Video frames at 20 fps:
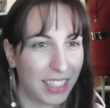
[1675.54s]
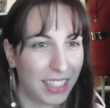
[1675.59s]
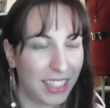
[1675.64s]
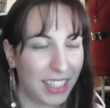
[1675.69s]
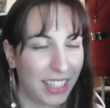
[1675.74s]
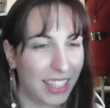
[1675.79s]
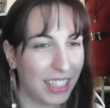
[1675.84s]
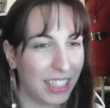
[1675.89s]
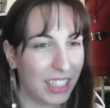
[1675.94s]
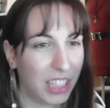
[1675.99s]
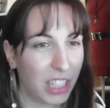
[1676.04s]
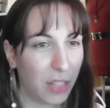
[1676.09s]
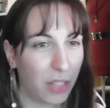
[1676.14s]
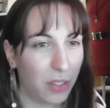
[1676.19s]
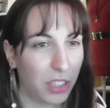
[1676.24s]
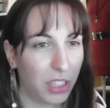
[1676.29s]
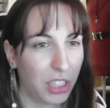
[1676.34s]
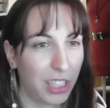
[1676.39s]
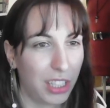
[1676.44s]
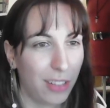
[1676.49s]
In general,
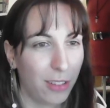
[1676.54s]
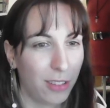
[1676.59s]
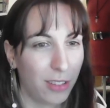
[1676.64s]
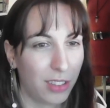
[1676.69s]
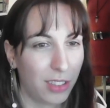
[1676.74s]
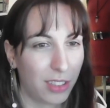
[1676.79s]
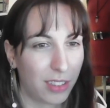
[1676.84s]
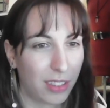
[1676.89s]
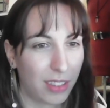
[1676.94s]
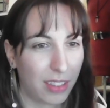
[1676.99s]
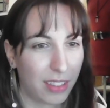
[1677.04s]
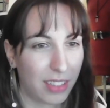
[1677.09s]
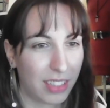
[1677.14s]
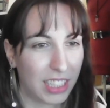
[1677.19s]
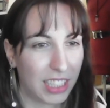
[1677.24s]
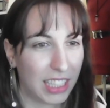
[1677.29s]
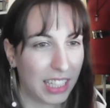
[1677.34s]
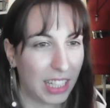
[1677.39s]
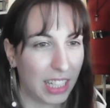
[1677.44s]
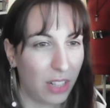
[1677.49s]
she looks
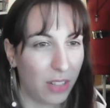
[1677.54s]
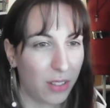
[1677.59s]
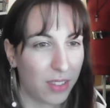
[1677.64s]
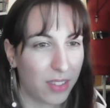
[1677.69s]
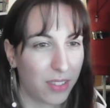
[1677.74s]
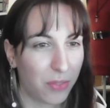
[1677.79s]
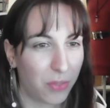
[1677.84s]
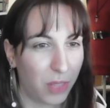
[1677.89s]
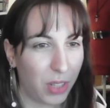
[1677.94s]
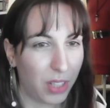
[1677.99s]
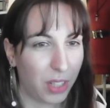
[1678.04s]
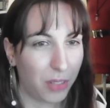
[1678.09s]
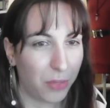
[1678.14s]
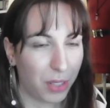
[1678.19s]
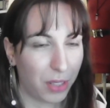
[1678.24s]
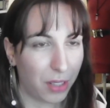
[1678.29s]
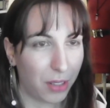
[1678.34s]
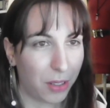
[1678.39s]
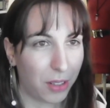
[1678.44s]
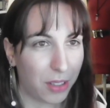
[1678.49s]
really,
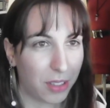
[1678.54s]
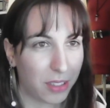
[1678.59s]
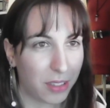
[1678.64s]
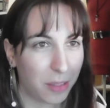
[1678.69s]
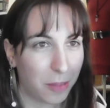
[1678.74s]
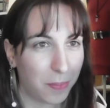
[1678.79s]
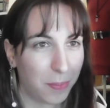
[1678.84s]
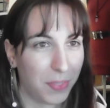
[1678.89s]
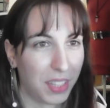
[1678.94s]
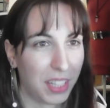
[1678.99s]
really awesome.